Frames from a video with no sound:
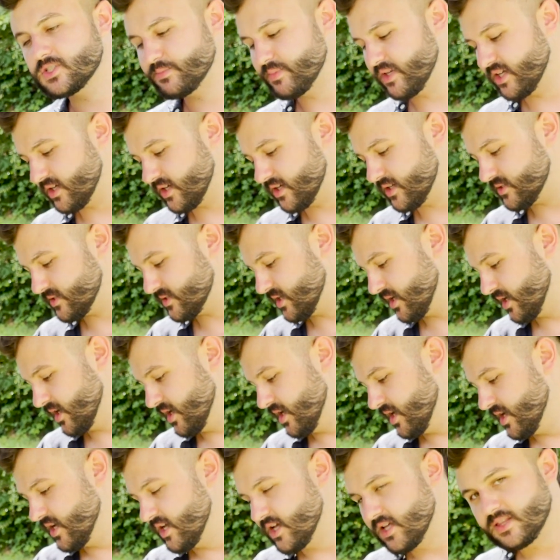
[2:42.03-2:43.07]
because
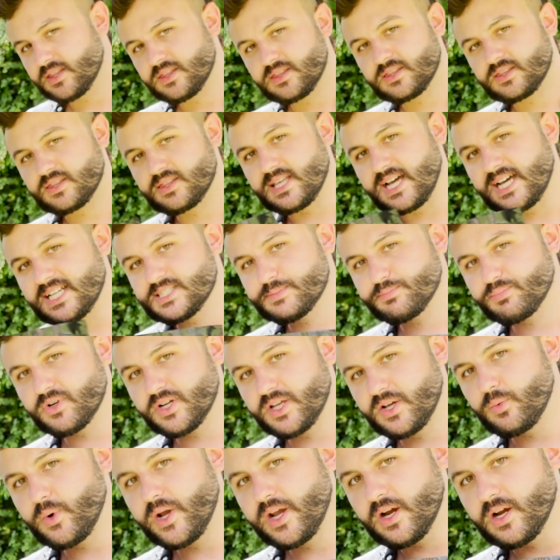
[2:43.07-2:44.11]
that's pretty
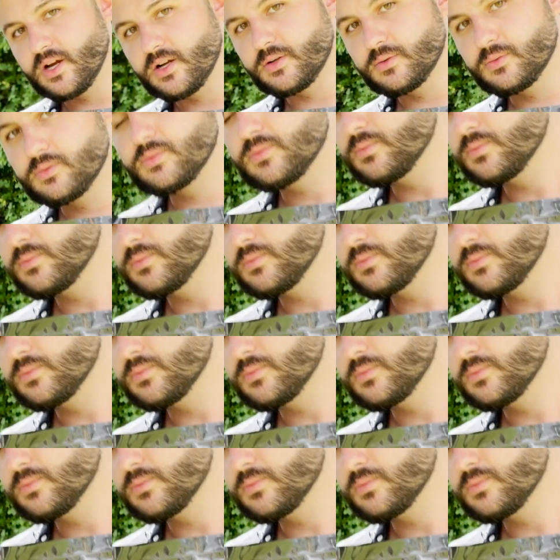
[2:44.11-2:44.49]
weird,